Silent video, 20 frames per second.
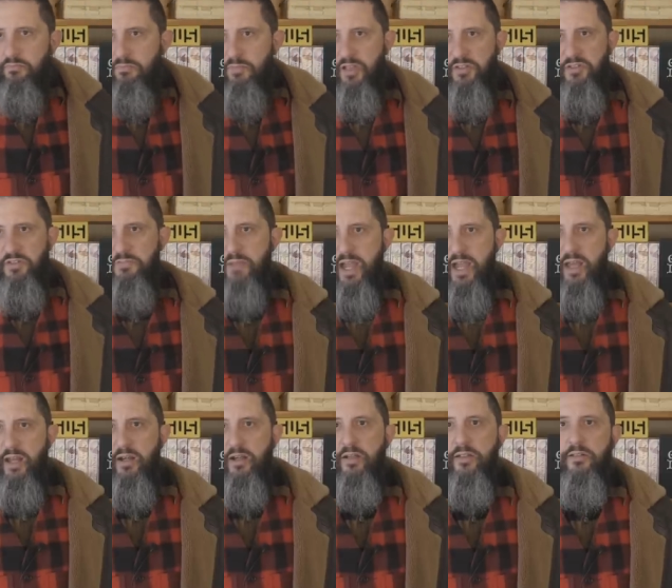Doesn't
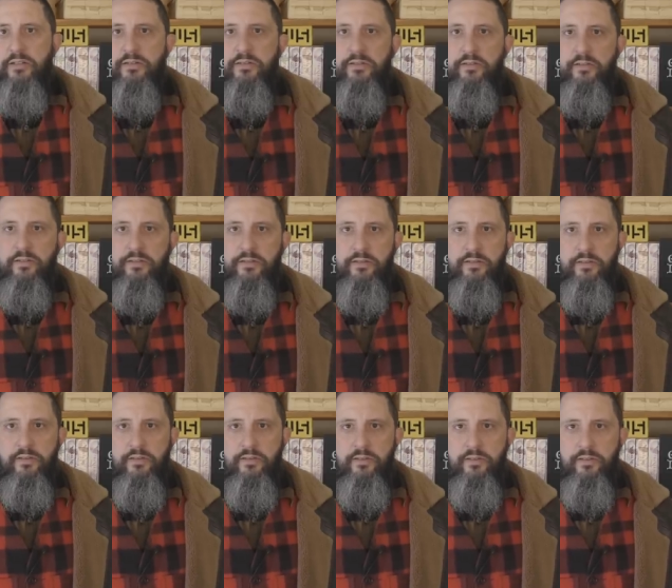matter.
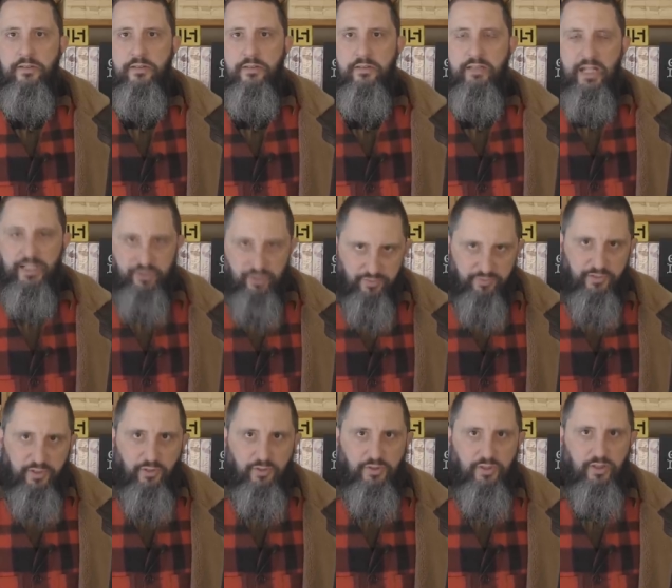That's your
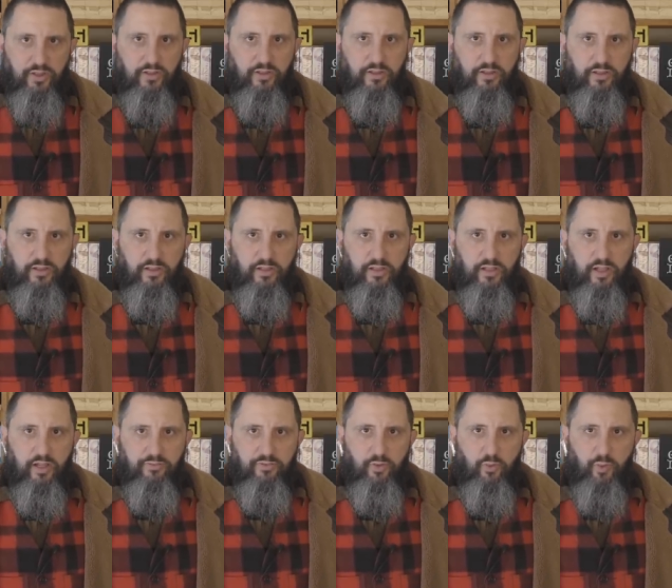future
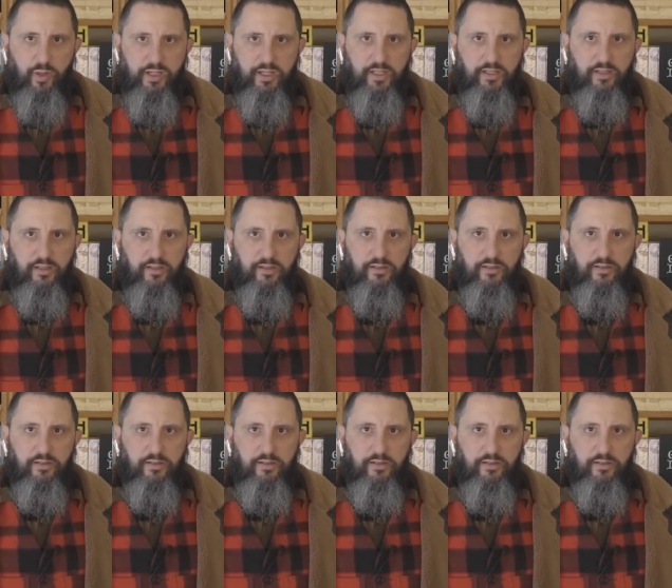if you're wicked.